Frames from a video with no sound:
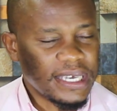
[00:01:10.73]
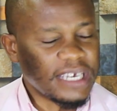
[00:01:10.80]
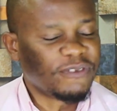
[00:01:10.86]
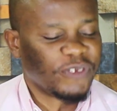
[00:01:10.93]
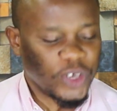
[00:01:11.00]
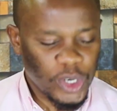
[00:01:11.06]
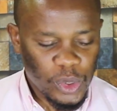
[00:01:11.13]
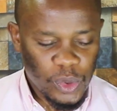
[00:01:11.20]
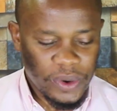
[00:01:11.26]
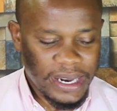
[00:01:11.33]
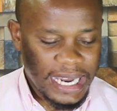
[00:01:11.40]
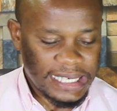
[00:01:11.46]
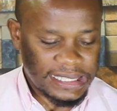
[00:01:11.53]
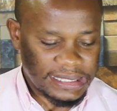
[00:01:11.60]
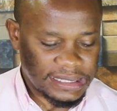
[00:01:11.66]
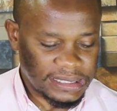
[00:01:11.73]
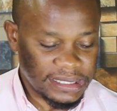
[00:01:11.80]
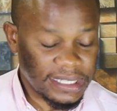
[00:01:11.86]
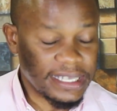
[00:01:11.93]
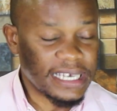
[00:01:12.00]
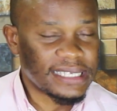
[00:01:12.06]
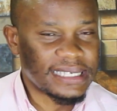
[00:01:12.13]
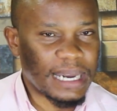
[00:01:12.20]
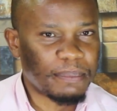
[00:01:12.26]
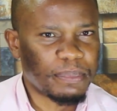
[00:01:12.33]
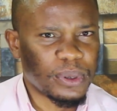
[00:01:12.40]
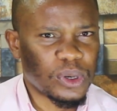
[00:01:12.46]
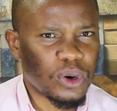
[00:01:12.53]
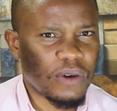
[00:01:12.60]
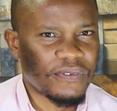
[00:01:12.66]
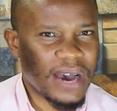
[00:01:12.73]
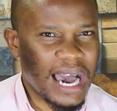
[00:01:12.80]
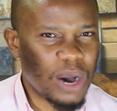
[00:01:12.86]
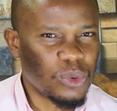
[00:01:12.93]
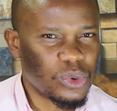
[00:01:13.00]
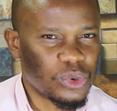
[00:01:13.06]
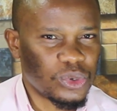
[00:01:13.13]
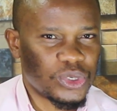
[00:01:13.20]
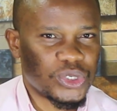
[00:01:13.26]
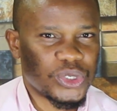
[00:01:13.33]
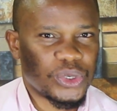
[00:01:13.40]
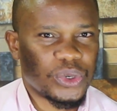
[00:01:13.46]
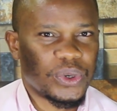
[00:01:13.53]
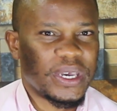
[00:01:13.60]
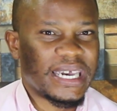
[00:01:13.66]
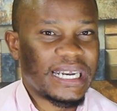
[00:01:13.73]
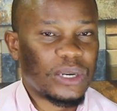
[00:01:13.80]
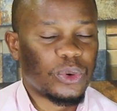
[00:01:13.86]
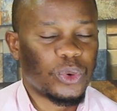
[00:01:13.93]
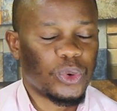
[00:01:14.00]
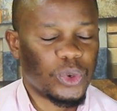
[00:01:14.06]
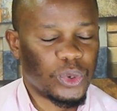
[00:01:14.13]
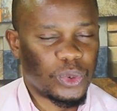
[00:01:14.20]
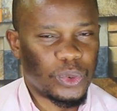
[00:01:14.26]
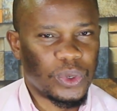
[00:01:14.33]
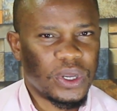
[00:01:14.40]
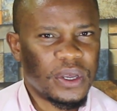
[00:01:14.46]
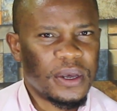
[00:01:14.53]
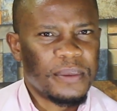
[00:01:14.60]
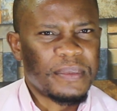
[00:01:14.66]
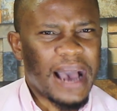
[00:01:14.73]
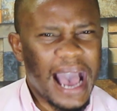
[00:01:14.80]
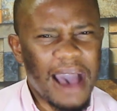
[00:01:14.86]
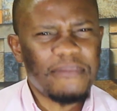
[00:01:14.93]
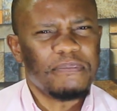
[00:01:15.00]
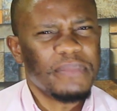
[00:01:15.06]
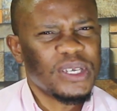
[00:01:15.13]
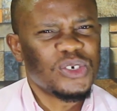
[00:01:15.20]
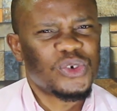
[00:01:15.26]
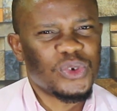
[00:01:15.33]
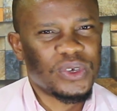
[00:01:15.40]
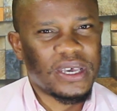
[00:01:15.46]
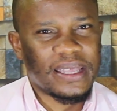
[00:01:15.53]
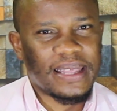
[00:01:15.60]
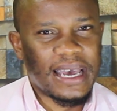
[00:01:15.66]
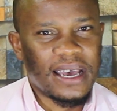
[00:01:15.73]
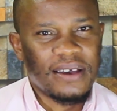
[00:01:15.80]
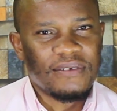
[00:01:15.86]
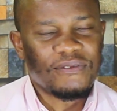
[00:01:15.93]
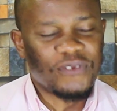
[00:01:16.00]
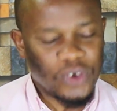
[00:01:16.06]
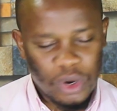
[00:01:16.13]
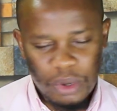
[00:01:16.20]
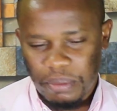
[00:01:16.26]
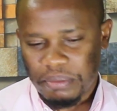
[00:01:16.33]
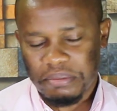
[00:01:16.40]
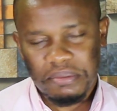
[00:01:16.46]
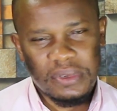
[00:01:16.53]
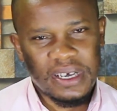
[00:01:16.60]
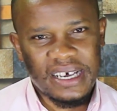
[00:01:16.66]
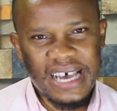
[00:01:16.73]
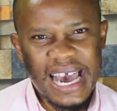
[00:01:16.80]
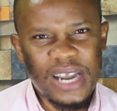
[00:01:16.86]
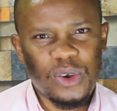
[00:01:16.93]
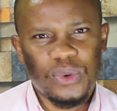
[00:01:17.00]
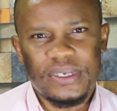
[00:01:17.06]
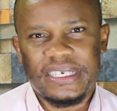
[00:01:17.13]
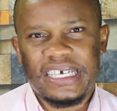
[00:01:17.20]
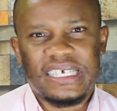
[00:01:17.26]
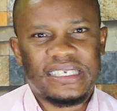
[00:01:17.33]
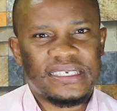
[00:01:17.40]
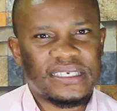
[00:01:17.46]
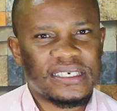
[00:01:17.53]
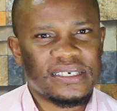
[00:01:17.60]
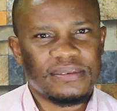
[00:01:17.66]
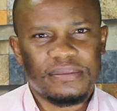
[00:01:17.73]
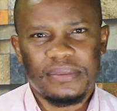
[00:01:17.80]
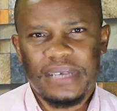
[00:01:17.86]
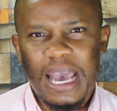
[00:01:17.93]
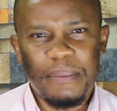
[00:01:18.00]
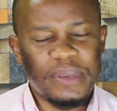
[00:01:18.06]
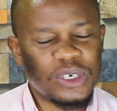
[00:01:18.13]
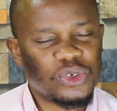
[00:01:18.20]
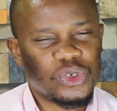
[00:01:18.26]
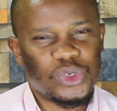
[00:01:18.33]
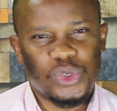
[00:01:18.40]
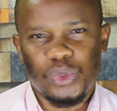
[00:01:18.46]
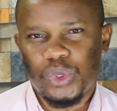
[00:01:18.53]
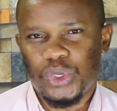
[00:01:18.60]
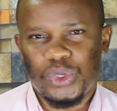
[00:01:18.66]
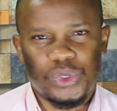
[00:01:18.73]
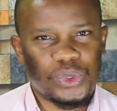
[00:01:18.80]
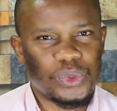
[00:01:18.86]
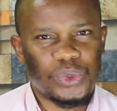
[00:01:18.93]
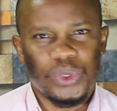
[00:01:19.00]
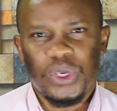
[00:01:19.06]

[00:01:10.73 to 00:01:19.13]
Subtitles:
If you look at the example of how Ruto and Uhuru have been together from KANU days, coming to 202,